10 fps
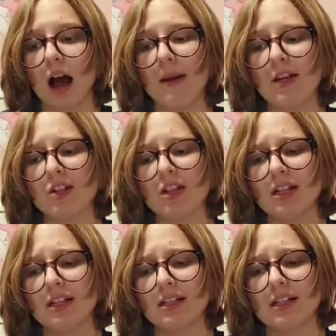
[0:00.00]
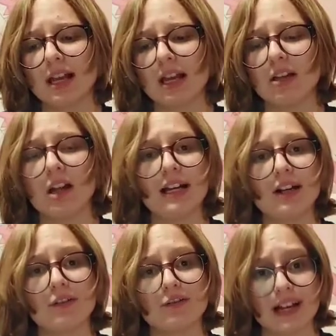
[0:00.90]
actually gonna say a 9
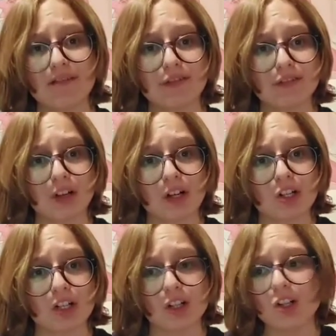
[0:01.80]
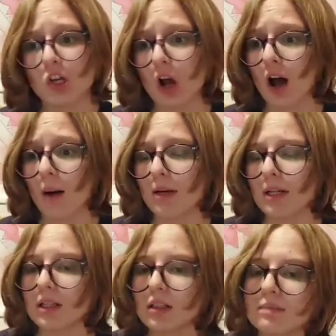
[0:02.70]
out of 10 for function. Good job.
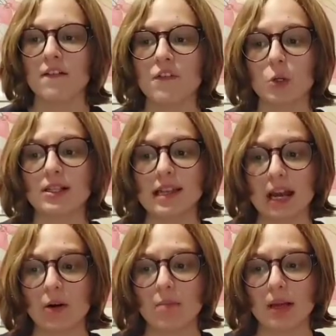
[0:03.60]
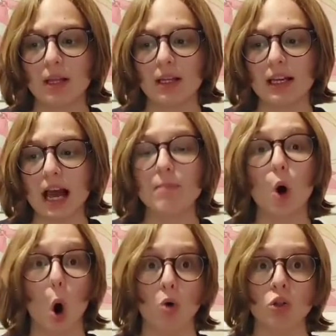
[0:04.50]
For scareability, I'm
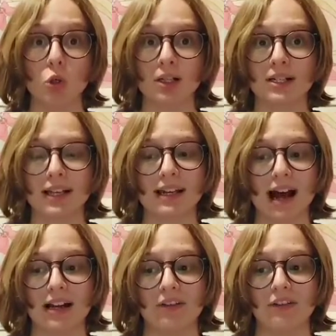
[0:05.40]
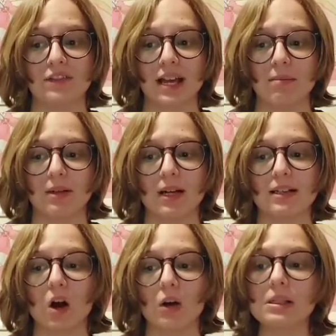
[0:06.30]
also gonna say a 9 out of 10,
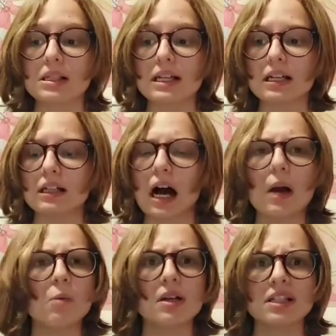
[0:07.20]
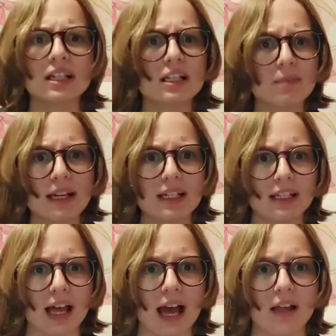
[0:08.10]
because honestly, I wasn't expecting
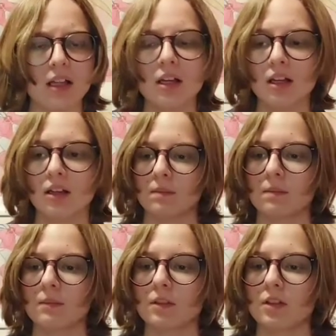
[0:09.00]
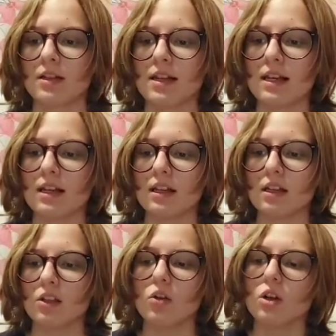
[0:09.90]
that. Because, like,
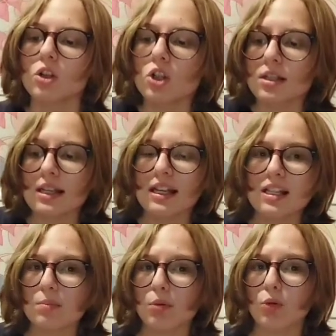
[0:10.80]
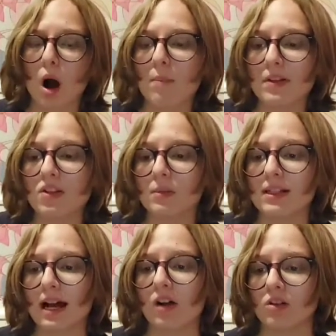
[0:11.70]
you could just think it's a prop at someone's
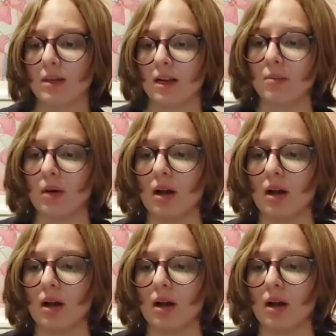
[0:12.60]
house, like a